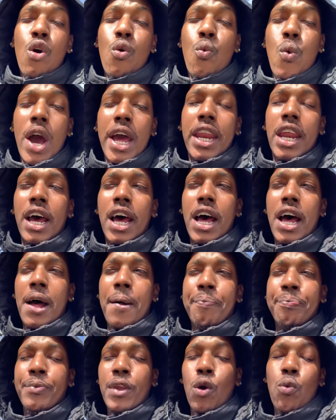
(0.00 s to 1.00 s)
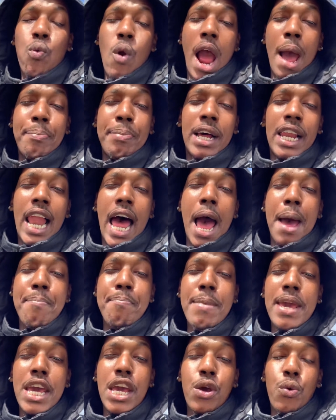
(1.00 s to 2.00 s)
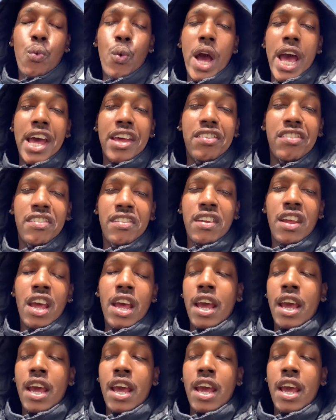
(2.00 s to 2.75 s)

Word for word: with um, Rap-A-Lot Midwest.